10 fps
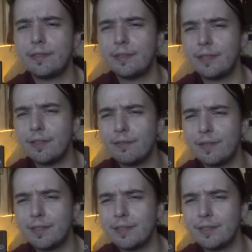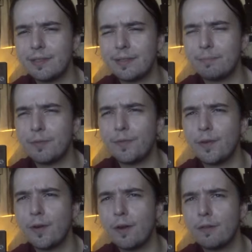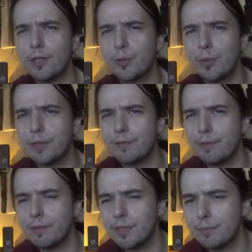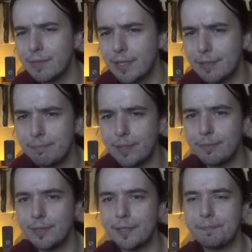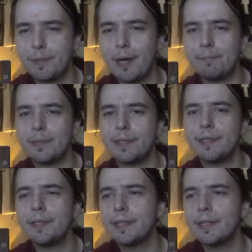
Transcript: generally prefer Harley Quinn's voice to be kind of bubbly and poppy,